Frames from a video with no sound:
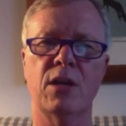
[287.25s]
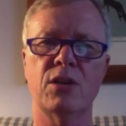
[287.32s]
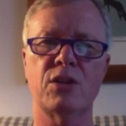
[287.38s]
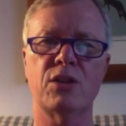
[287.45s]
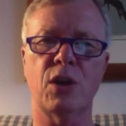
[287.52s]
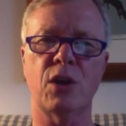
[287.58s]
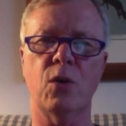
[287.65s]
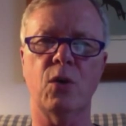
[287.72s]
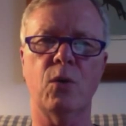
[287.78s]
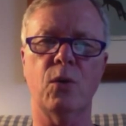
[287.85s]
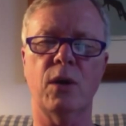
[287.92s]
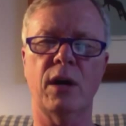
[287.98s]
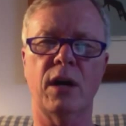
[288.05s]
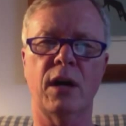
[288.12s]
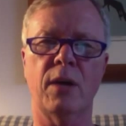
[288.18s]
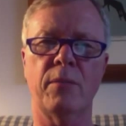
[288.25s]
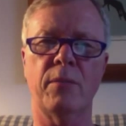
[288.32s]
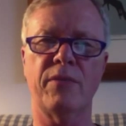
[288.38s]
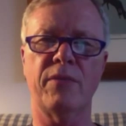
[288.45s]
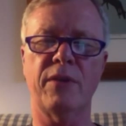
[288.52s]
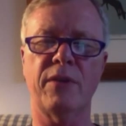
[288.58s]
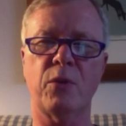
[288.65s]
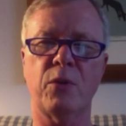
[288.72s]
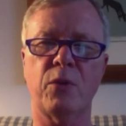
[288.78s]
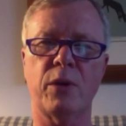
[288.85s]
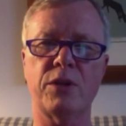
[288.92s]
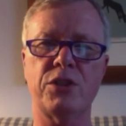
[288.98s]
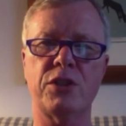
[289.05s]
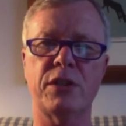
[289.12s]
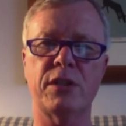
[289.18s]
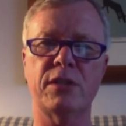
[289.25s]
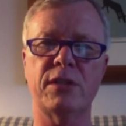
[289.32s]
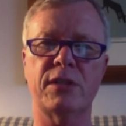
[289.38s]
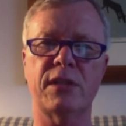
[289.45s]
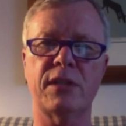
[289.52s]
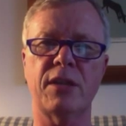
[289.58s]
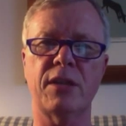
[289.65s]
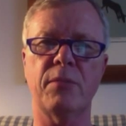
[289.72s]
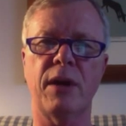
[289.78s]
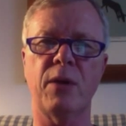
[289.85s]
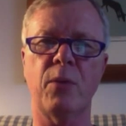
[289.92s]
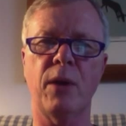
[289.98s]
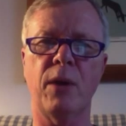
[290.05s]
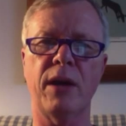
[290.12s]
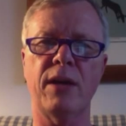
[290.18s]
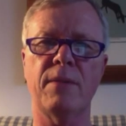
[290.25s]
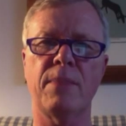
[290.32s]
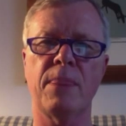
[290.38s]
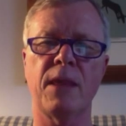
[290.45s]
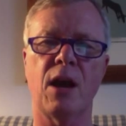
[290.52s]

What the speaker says: So if you have questions, send them my way.